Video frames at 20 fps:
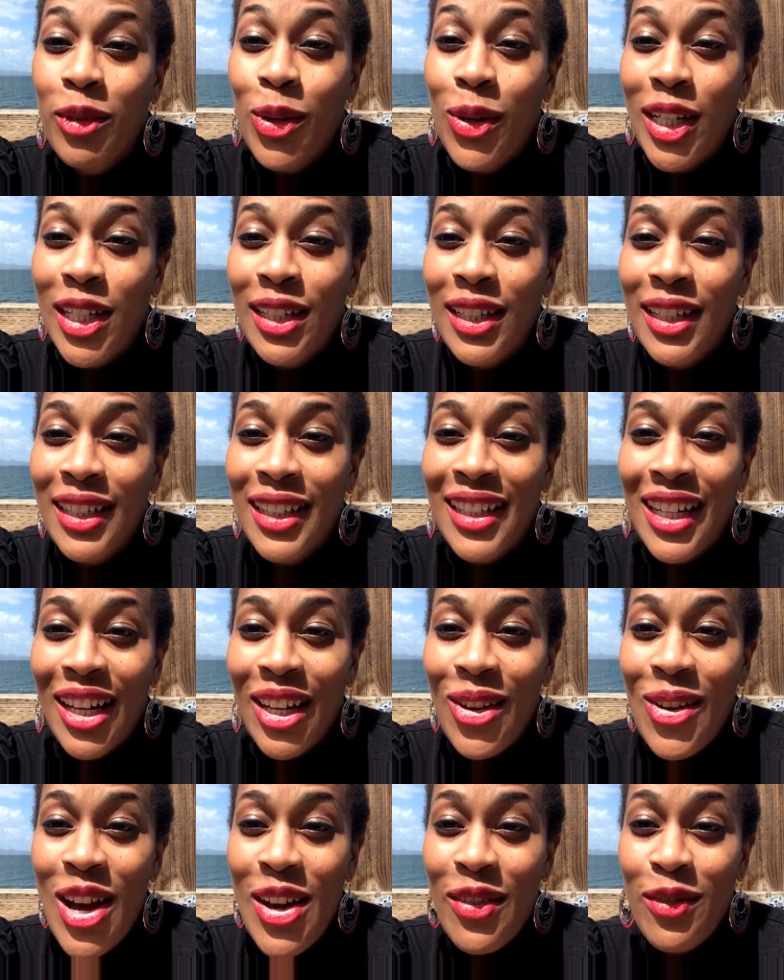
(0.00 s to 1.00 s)
questions that
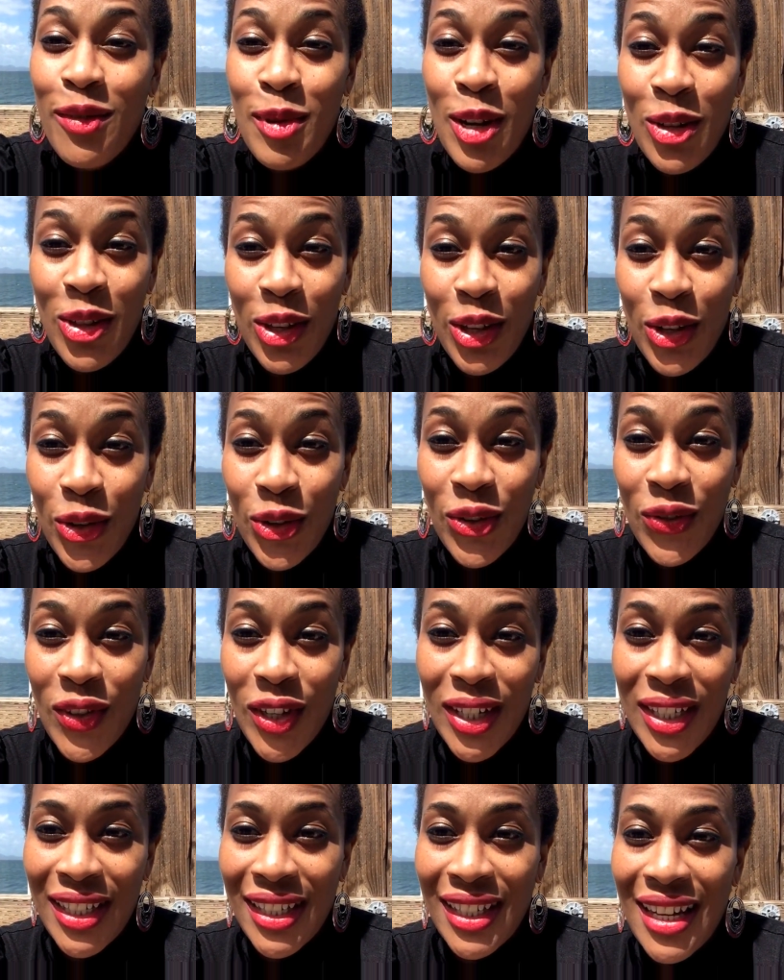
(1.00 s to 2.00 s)
you have about the
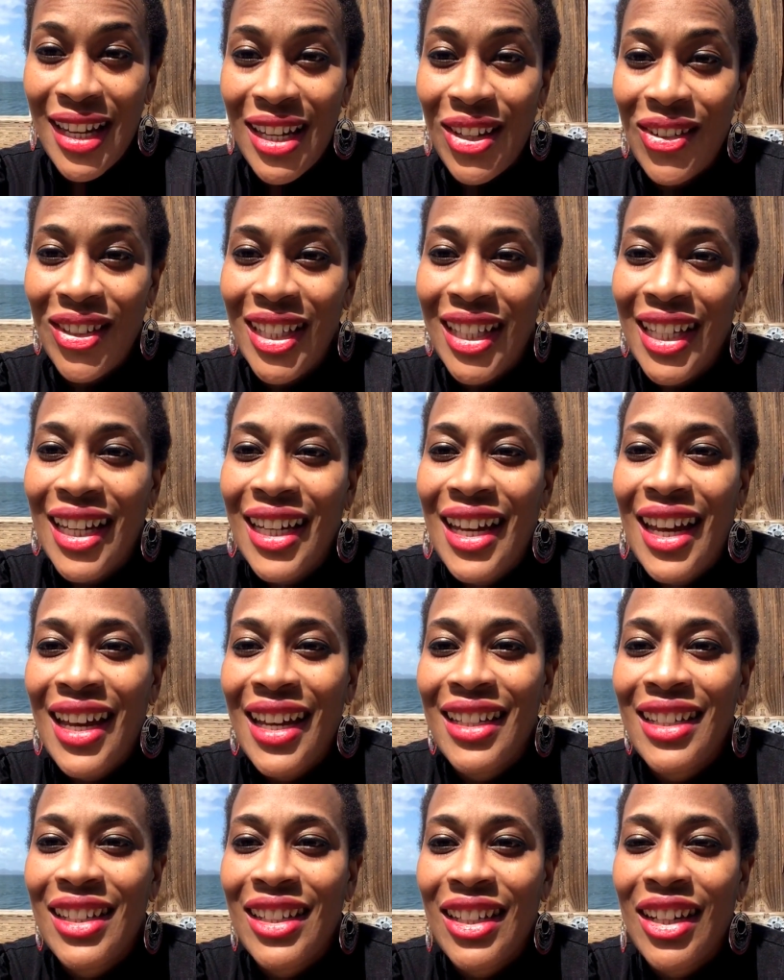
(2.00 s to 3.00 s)
universe that you would like
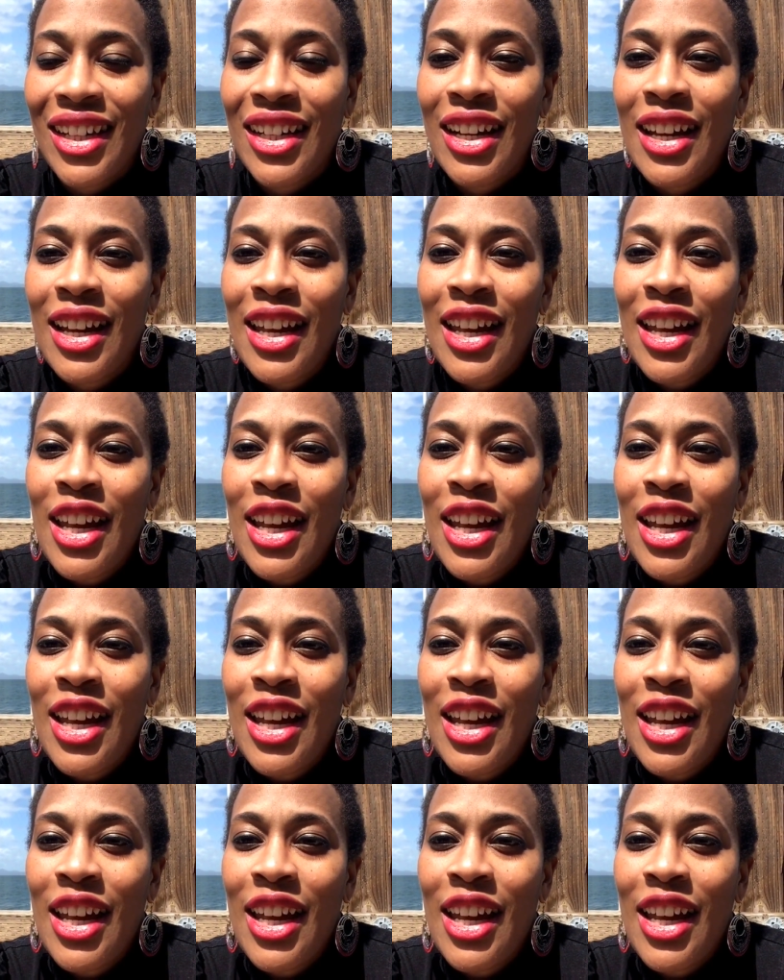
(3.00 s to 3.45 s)
answered.